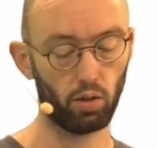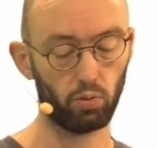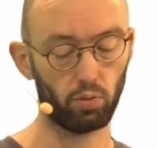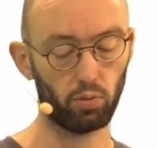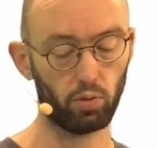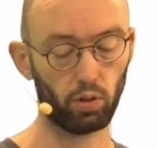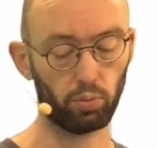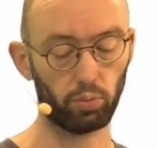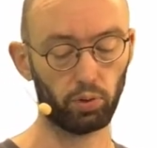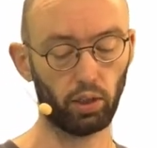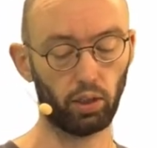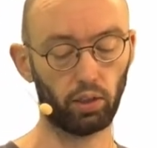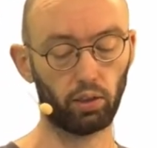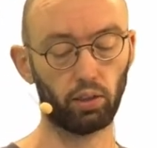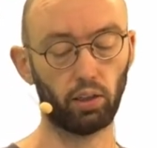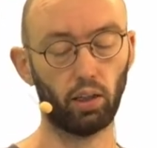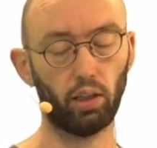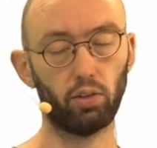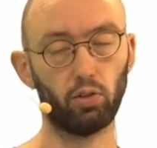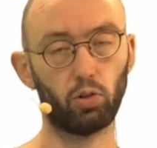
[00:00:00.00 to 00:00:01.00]
we obtain
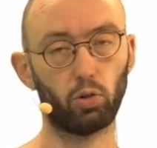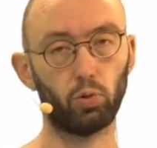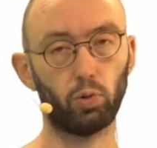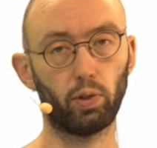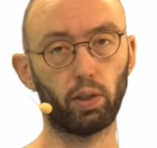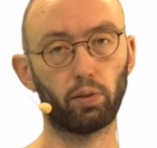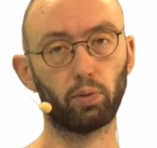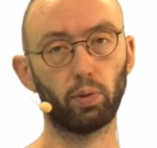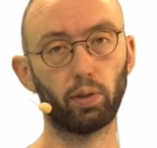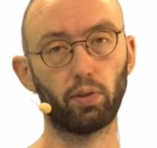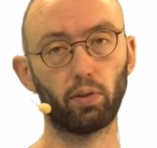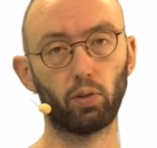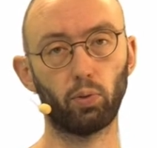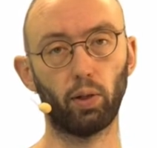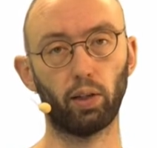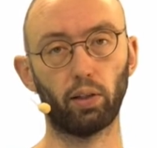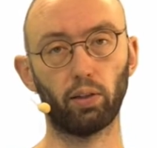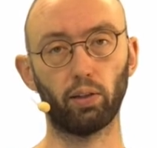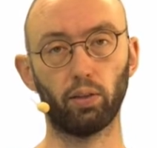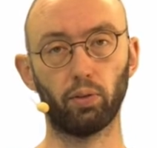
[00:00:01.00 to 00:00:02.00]
K2 equals
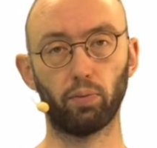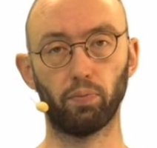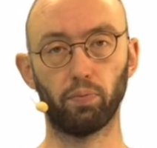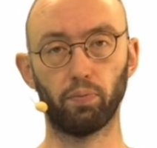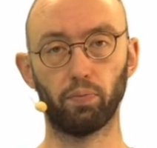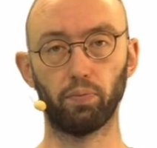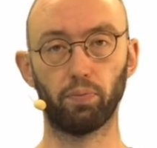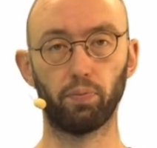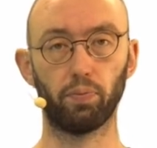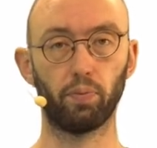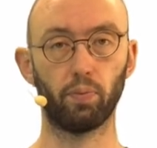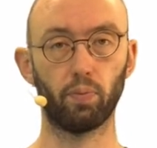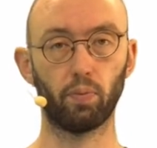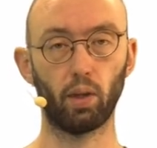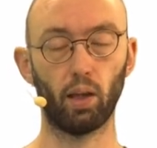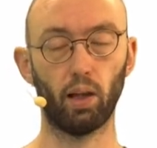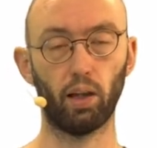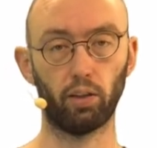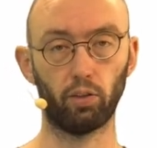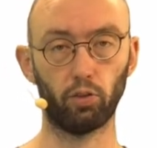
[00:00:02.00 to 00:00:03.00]
20.
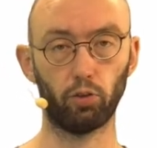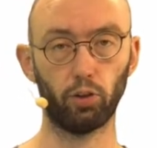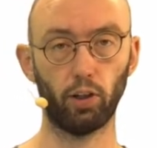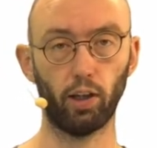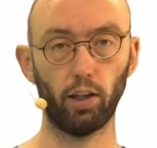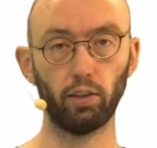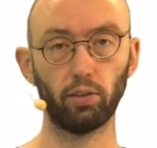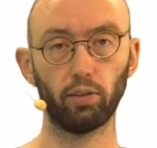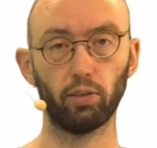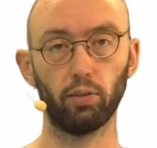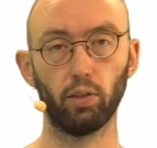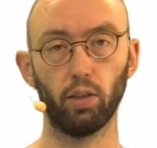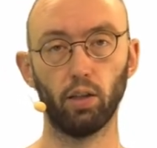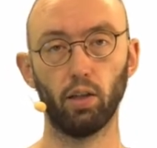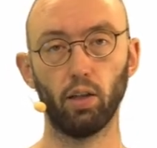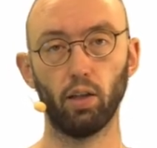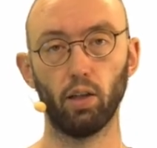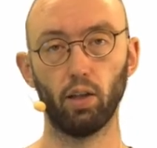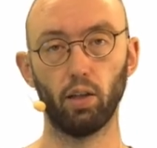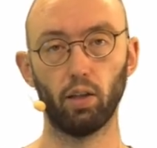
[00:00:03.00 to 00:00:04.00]
And in fact,
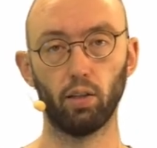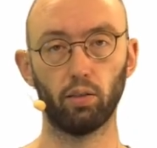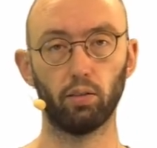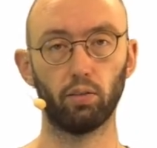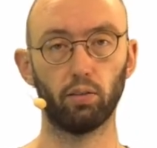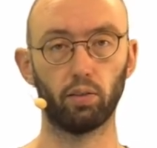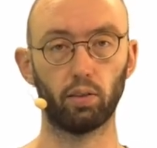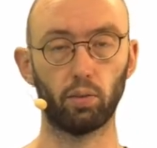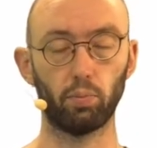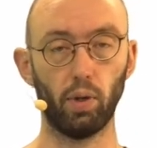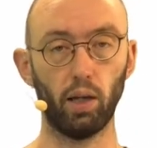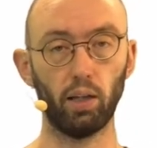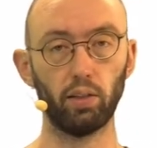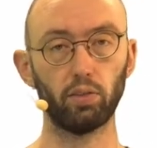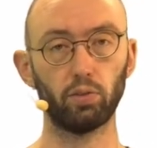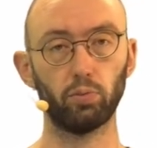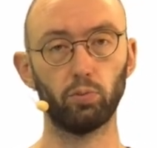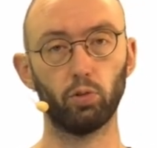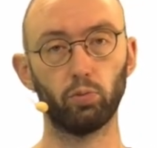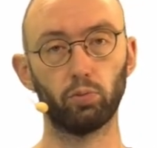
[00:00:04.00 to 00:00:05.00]
the
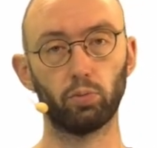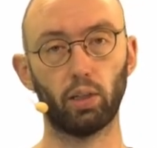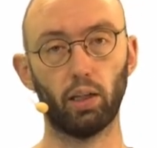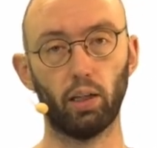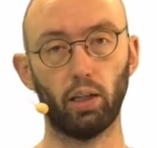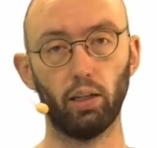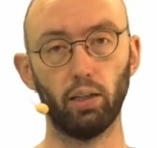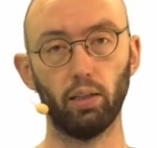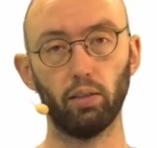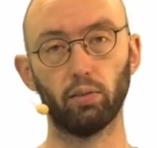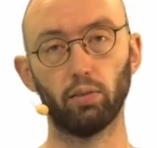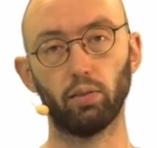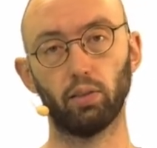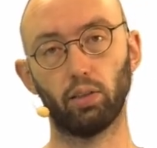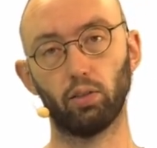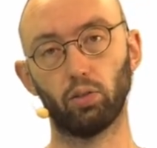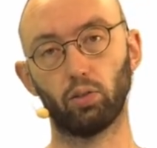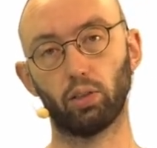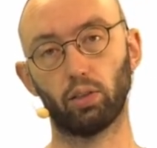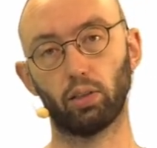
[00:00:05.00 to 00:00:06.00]
maximum K
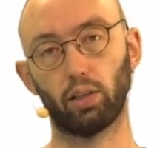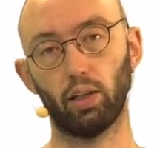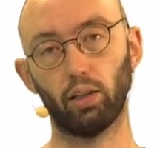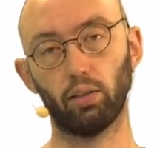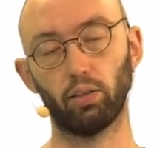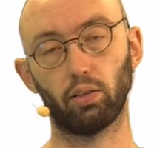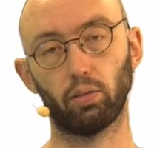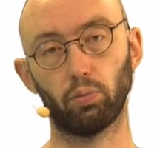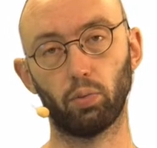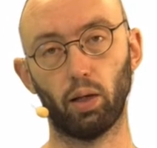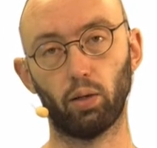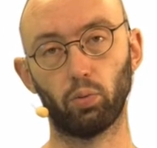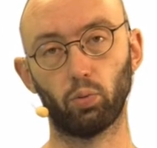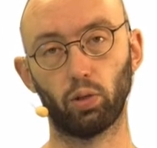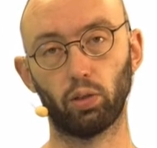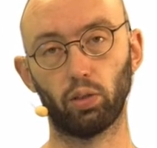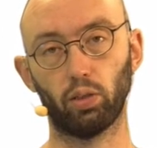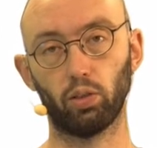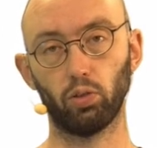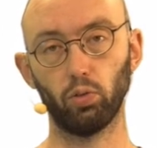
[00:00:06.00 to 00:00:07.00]
that you can get in a
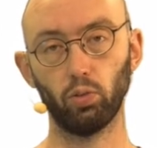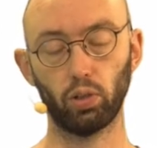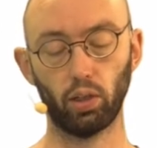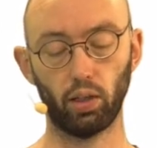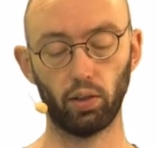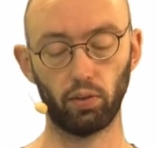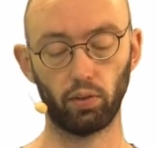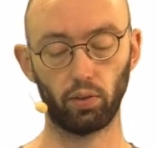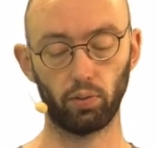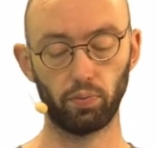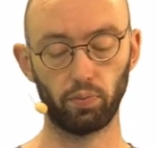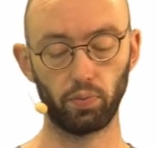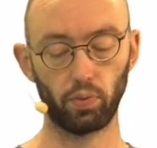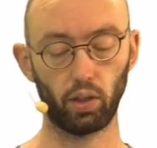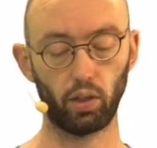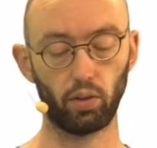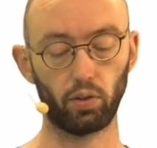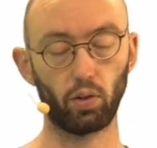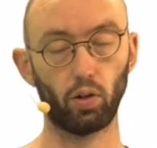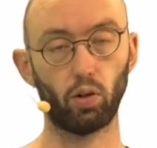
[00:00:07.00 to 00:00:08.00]
Mann-Whitney U-test
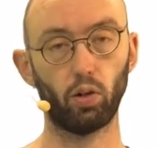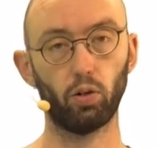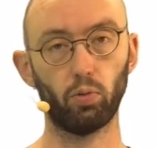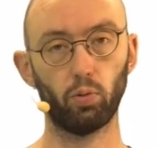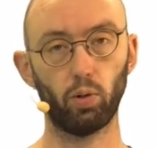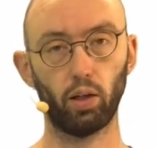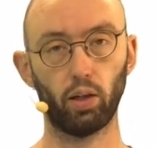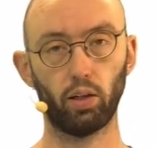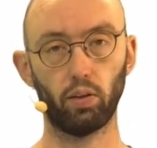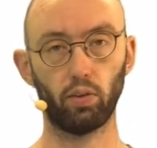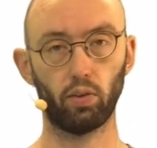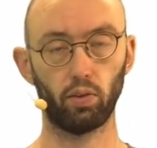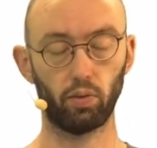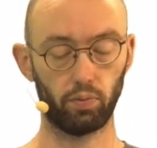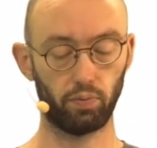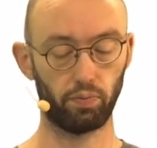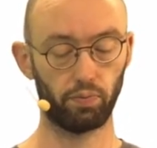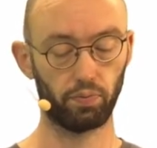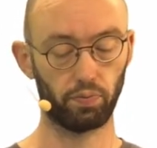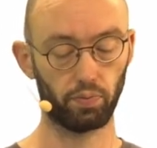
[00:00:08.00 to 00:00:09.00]
is always
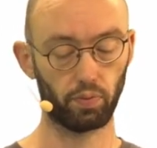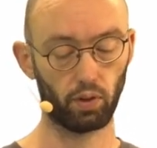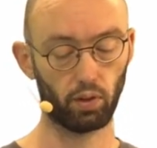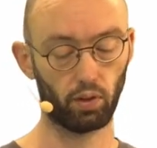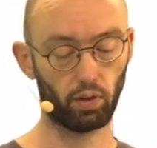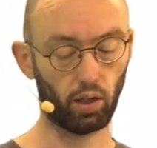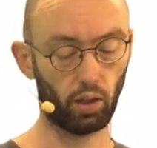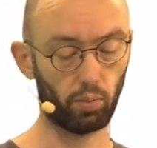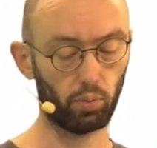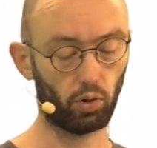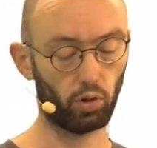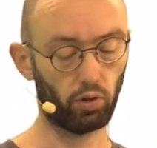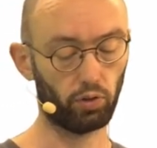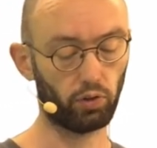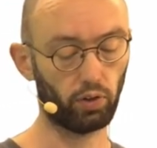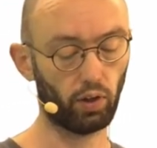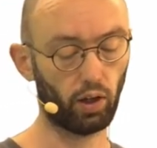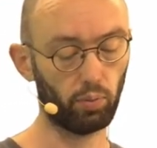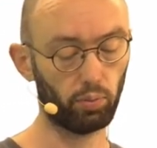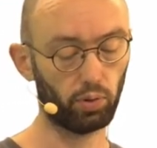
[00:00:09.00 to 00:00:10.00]
the number of
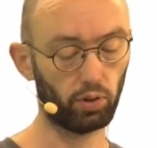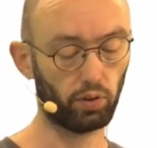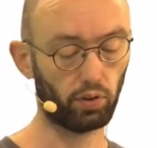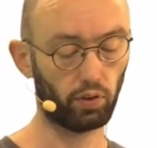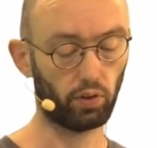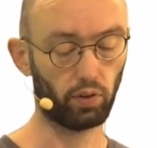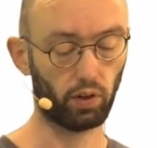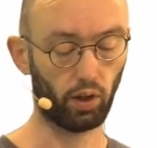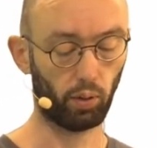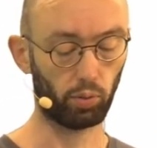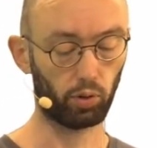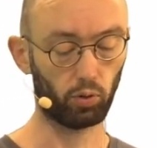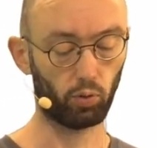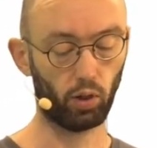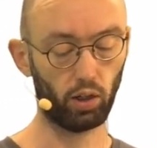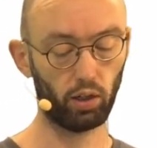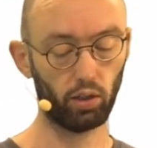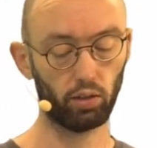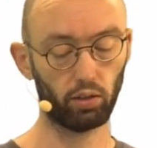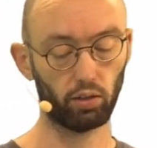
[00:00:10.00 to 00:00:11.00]
samples in sample
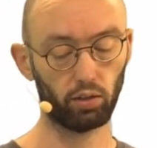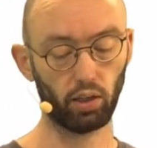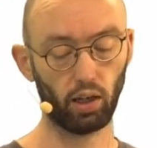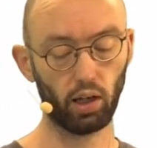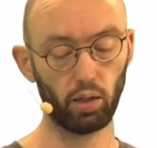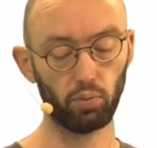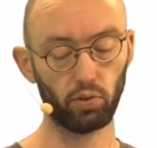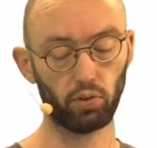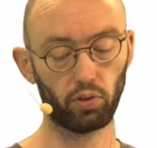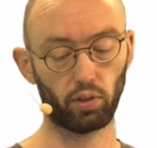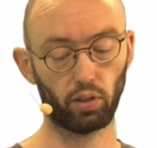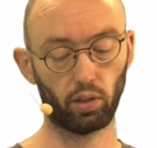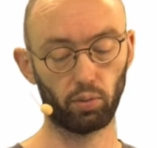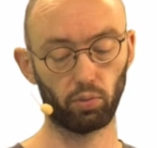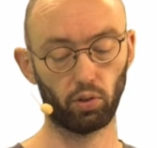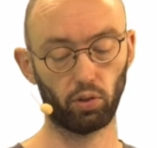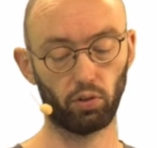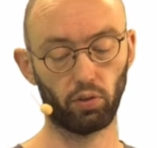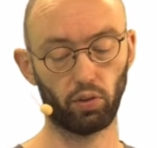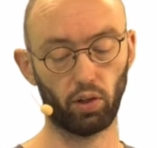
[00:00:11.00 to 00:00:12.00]
1 times the
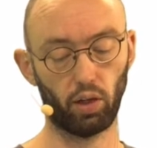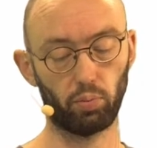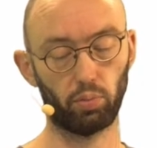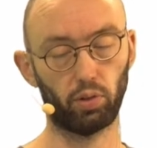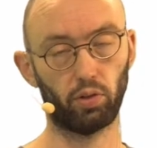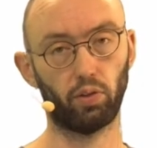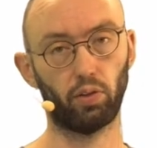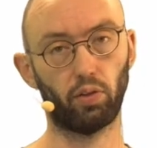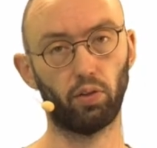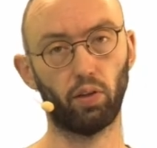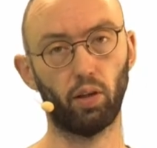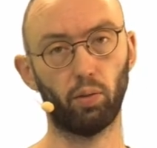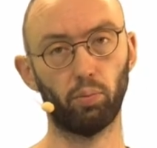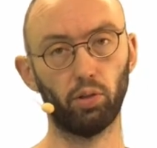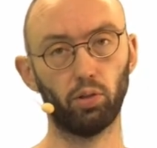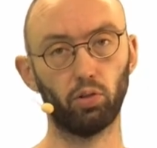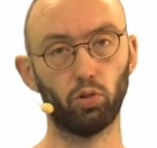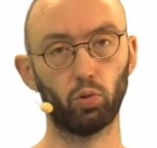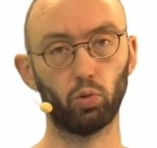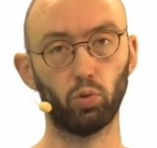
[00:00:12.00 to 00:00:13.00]
number of samples in
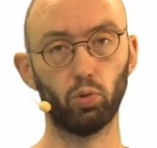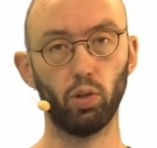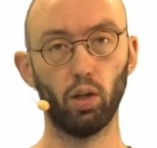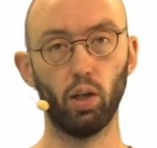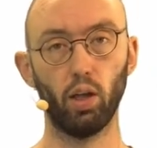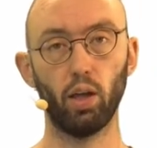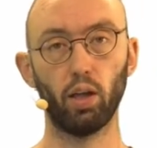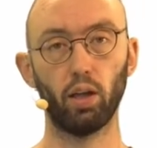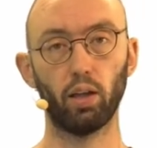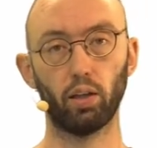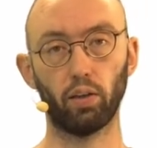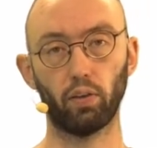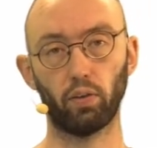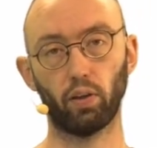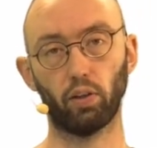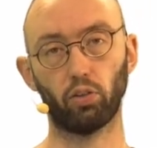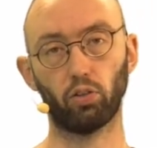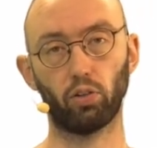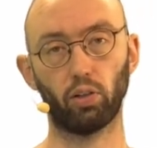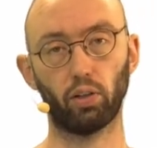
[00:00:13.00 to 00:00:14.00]
sample 2 in
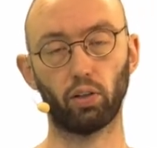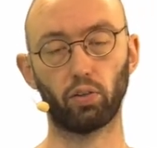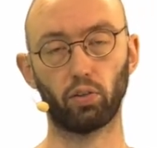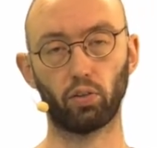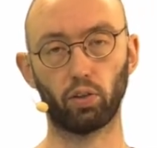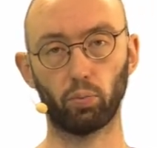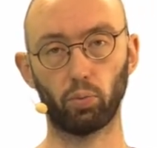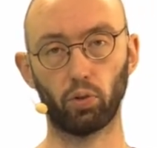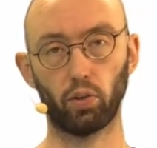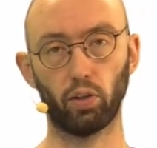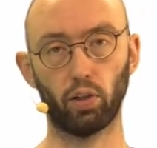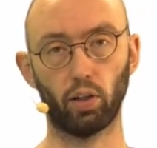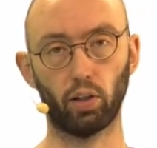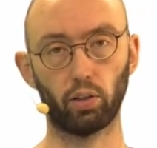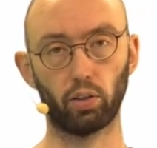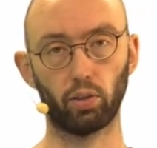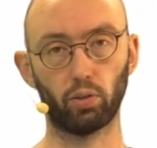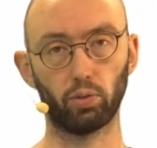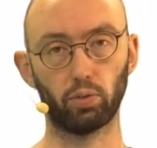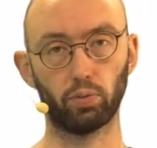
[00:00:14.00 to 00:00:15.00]
such an extreme
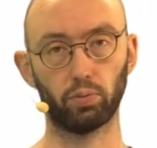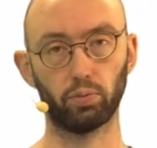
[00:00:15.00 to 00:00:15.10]
scenario.